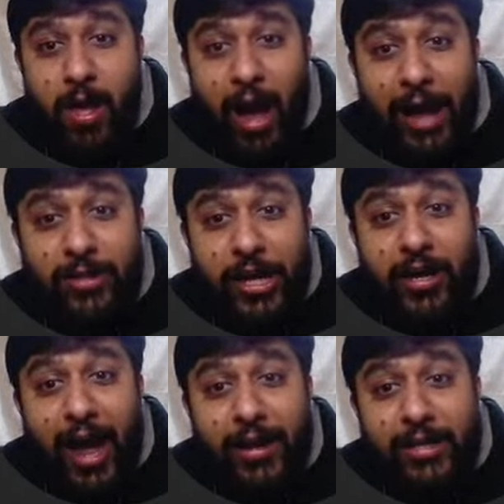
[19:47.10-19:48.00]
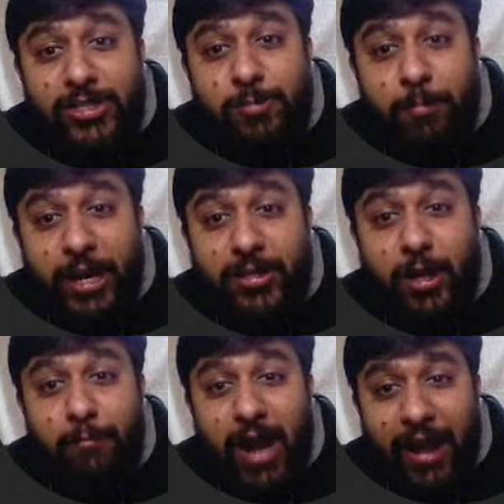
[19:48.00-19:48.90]
I think I can split the
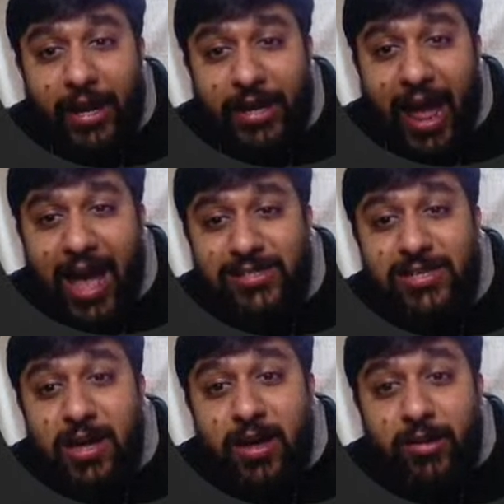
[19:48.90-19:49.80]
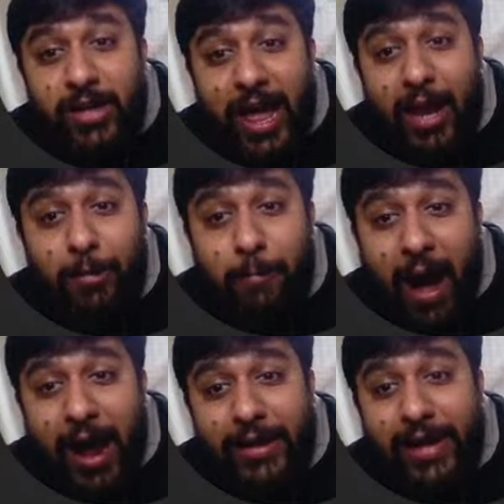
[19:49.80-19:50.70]
bracket as del
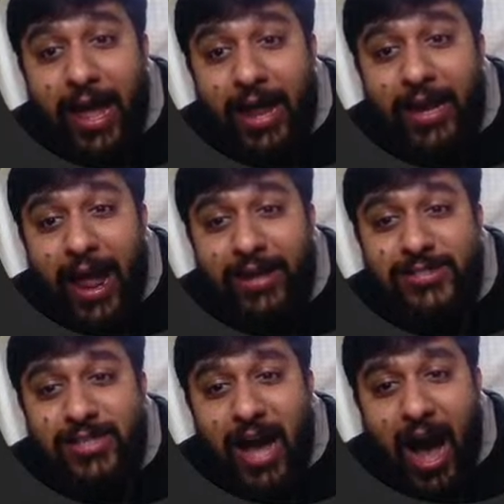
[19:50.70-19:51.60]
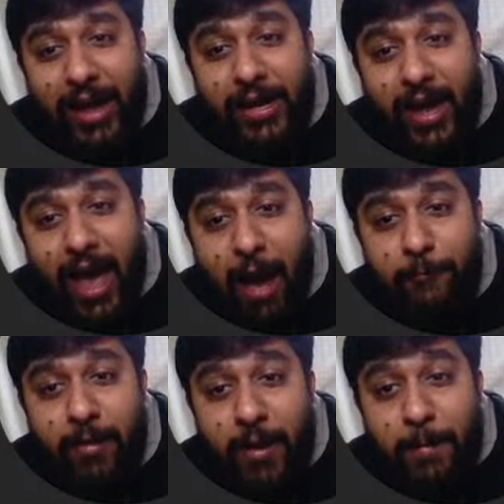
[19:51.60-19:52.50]
by del x I
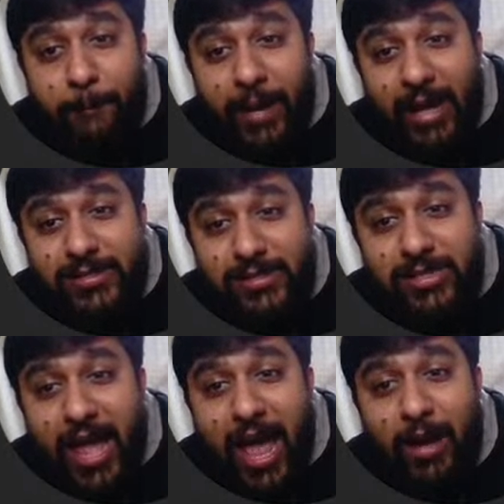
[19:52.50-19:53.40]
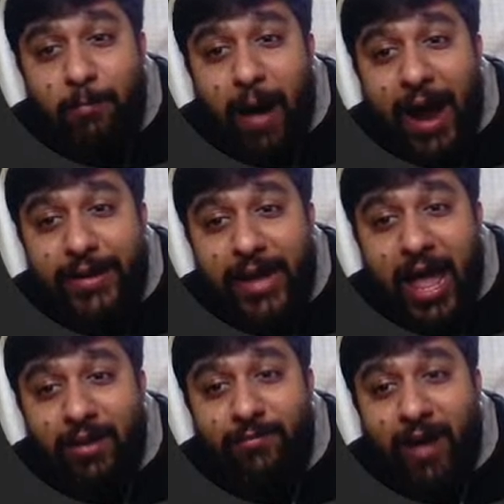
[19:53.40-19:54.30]
cap plus del by
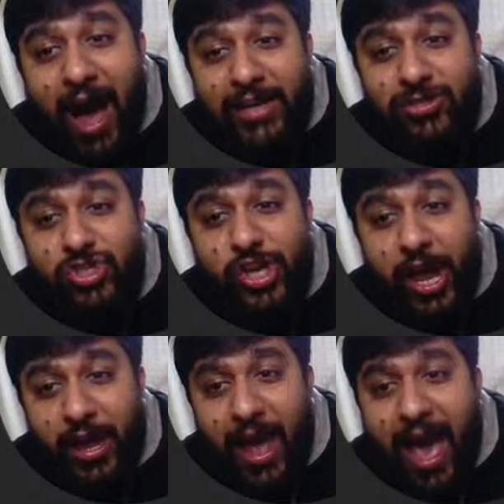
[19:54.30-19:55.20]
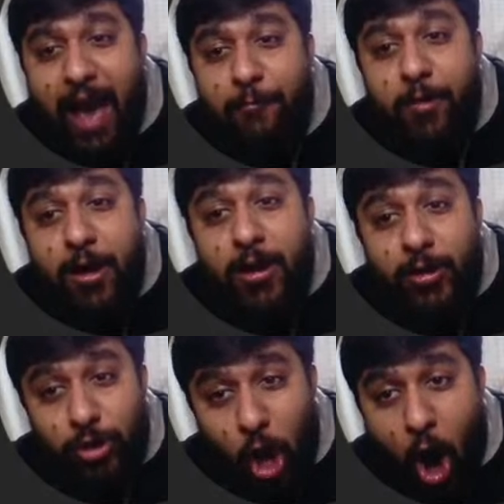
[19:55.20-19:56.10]
del y j cap
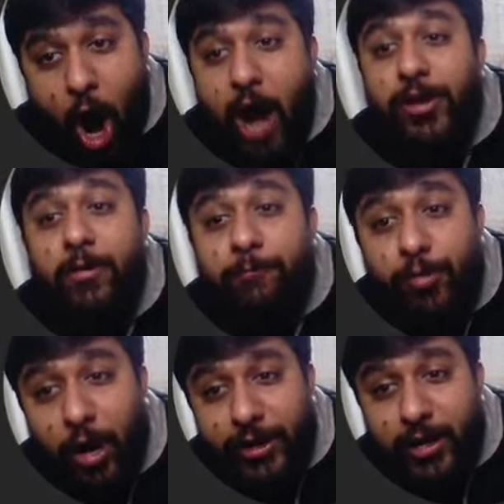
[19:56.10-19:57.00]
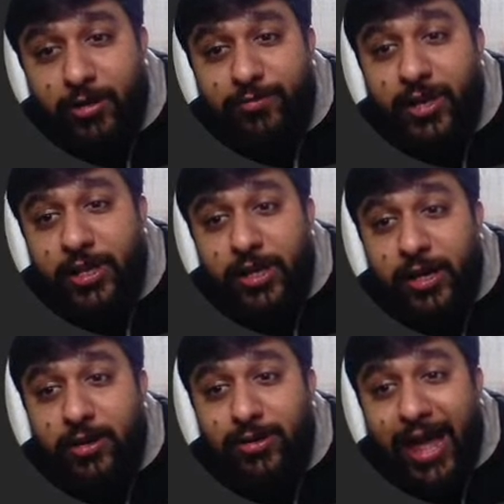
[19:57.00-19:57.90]
dot product with
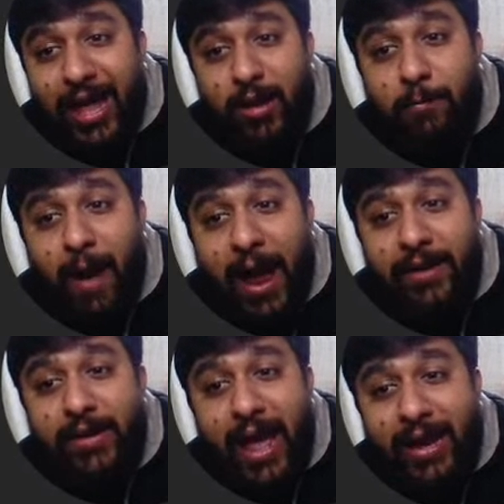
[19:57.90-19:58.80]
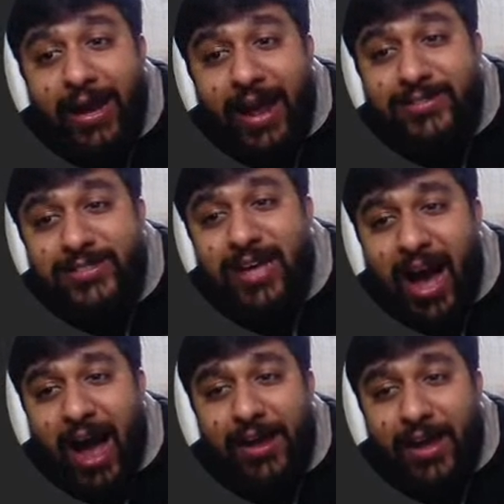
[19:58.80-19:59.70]
del by del x I